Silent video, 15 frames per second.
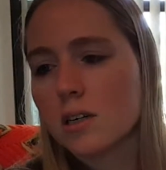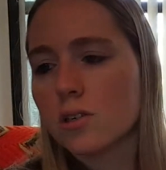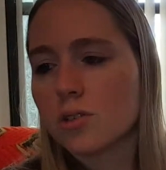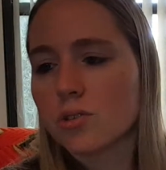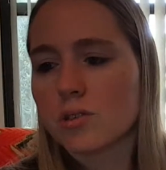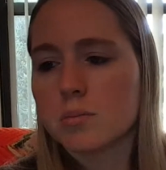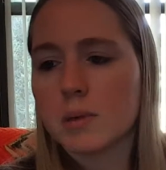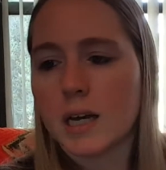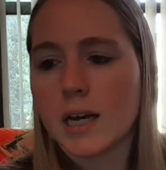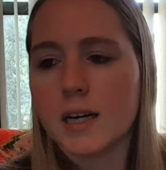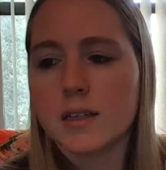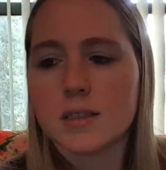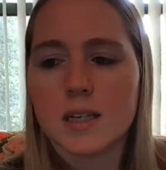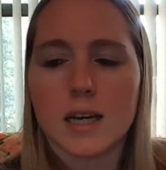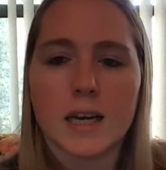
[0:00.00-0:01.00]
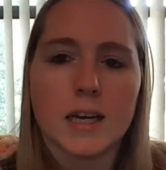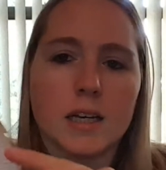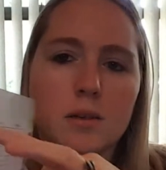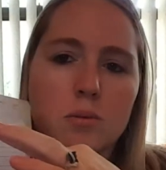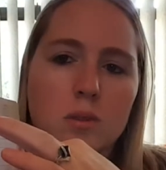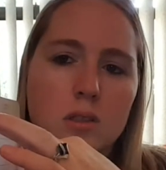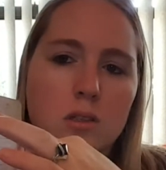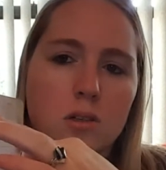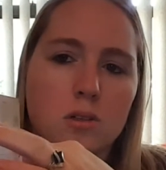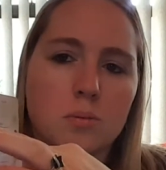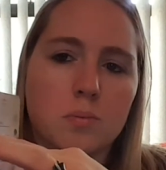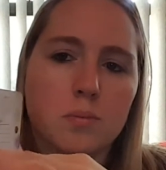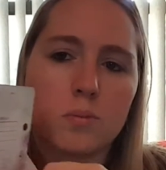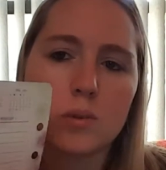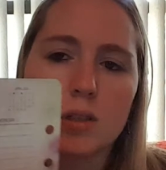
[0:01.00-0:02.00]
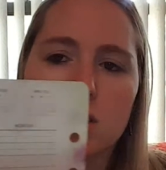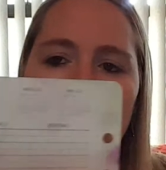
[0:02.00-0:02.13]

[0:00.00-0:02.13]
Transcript: goes from 8 to 8 with